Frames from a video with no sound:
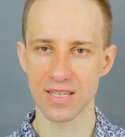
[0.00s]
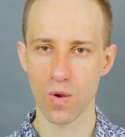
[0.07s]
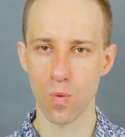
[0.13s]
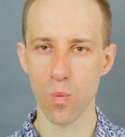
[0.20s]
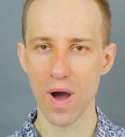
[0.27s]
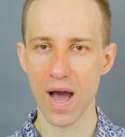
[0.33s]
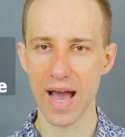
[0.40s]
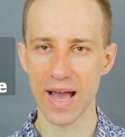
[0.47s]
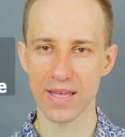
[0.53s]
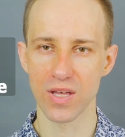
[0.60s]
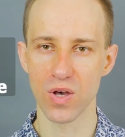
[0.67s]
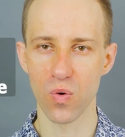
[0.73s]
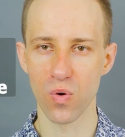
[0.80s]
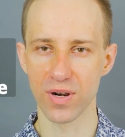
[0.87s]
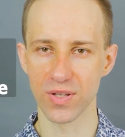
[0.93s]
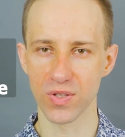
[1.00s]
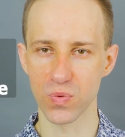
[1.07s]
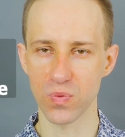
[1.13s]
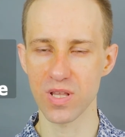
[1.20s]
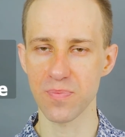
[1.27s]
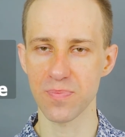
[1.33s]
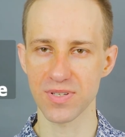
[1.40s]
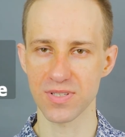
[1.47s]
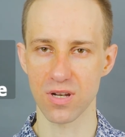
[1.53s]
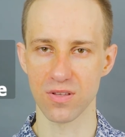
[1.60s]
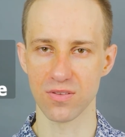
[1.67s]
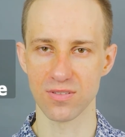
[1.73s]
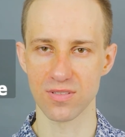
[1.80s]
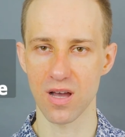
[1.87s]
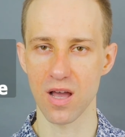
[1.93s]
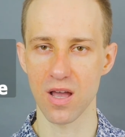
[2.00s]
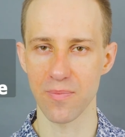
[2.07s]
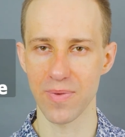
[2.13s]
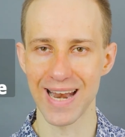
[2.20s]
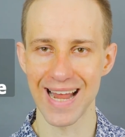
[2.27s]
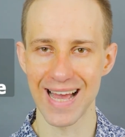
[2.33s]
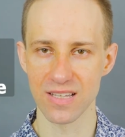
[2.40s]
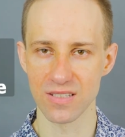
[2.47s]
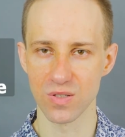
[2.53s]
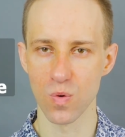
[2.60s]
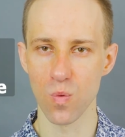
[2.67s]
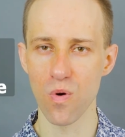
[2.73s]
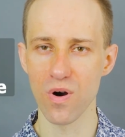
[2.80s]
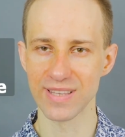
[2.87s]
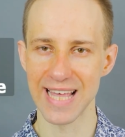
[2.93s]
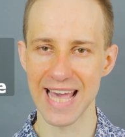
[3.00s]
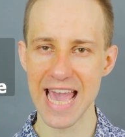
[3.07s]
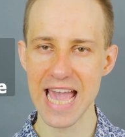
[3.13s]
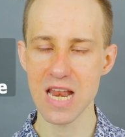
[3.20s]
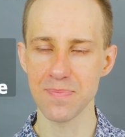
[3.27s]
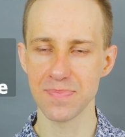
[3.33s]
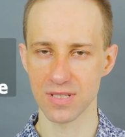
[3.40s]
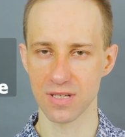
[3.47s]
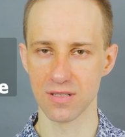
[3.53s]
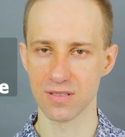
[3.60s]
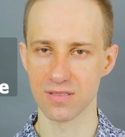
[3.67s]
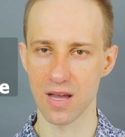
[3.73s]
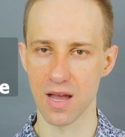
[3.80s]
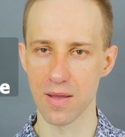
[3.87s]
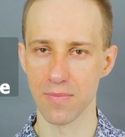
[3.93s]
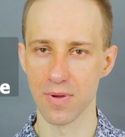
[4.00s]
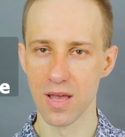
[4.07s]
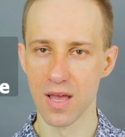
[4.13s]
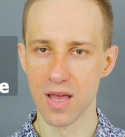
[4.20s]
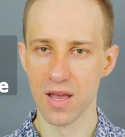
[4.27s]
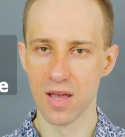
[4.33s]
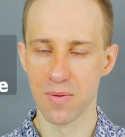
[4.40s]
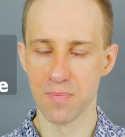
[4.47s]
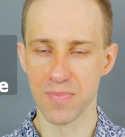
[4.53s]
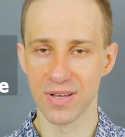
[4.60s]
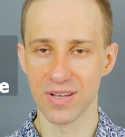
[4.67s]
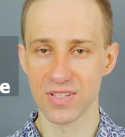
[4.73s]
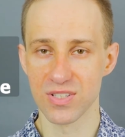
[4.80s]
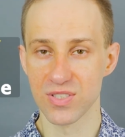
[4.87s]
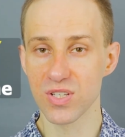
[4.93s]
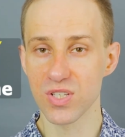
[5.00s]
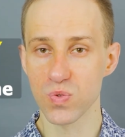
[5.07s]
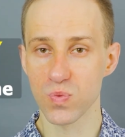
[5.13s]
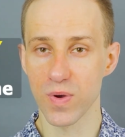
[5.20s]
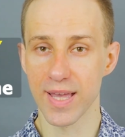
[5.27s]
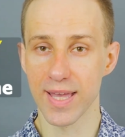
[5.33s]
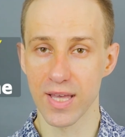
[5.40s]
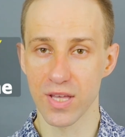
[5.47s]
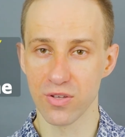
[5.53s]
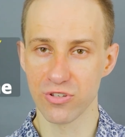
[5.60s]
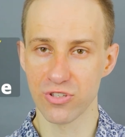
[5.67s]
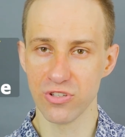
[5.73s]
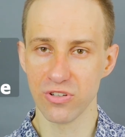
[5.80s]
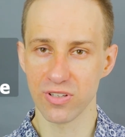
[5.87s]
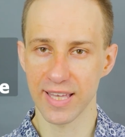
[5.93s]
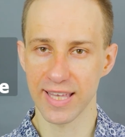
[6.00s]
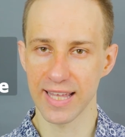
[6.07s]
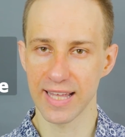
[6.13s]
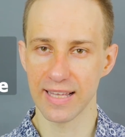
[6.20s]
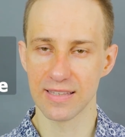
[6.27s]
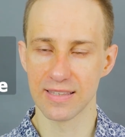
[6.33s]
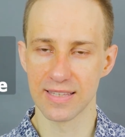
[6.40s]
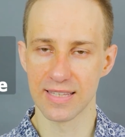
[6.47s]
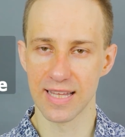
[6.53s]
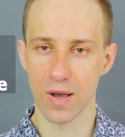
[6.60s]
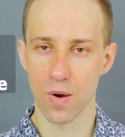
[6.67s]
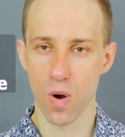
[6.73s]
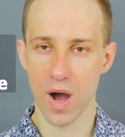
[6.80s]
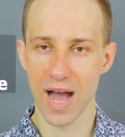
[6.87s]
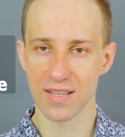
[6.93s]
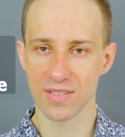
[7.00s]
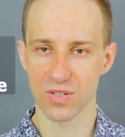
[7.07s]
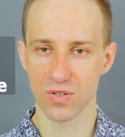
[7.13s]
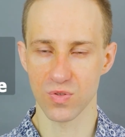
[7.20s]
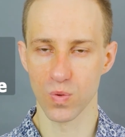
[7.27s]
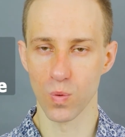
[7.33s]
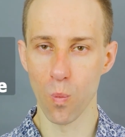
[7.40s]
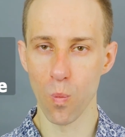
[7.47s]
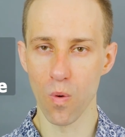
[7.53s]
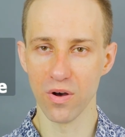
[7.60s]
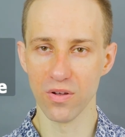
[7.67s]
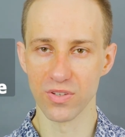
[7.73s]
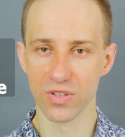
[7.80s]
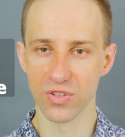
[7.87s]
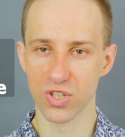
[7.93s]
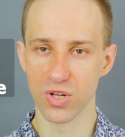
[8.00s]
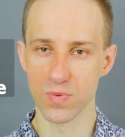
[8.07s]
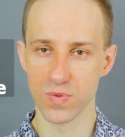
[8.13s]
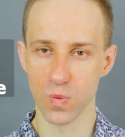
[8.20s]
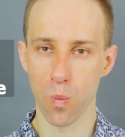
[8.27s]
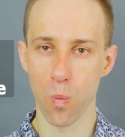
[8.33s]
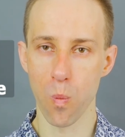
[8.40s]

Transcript: why only 20% of the time and ask what 80% of the time. Because this way you still can get the answers you want in terms of